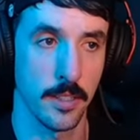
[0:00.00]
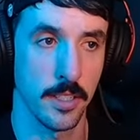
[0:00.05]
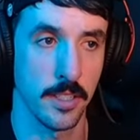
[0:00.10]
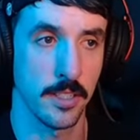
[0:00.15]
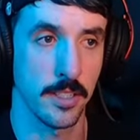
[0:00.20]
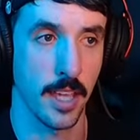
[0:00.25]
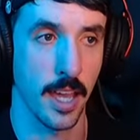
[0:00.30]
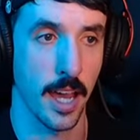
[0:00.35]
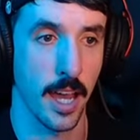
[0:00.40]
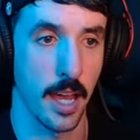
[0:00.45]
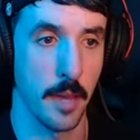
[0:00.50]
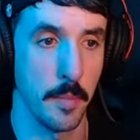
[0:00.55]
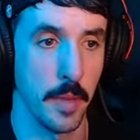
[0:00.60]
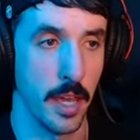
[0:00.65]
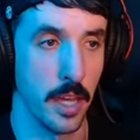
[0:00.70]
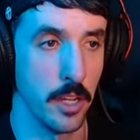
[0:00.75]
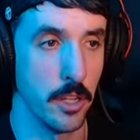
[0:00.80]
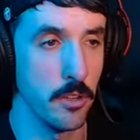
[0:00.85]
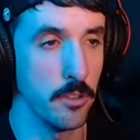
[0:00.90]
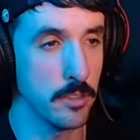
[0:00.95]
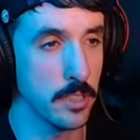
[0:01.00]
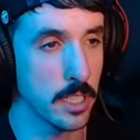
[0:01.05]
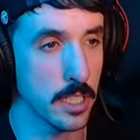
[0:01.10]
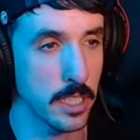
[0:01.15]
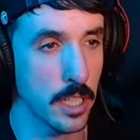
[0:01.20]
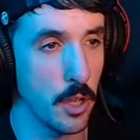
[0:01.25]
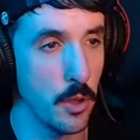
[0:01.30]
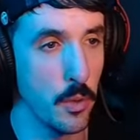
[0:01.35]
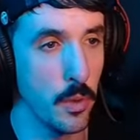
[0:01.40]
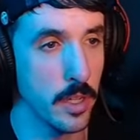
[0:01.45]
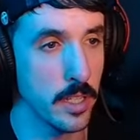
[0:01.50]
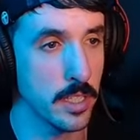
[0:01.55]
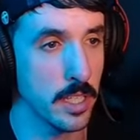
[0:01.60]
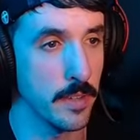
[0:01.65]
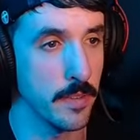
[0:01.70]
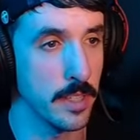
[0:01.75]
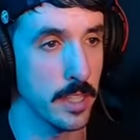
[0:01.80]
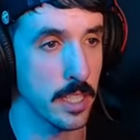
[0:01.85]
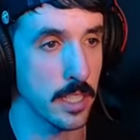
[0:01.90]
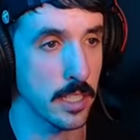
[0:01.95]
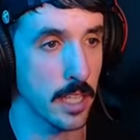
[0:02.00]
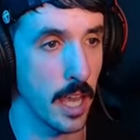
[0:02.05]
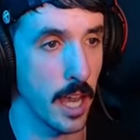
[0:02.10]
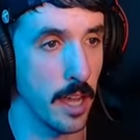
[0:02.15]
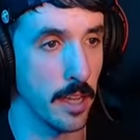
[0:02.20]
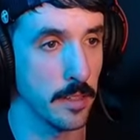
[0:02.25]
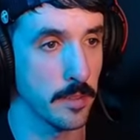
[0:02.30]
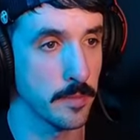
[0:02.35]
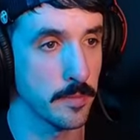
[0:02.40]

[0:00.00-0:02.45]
this guy, man. Who's this? Who is even this guy?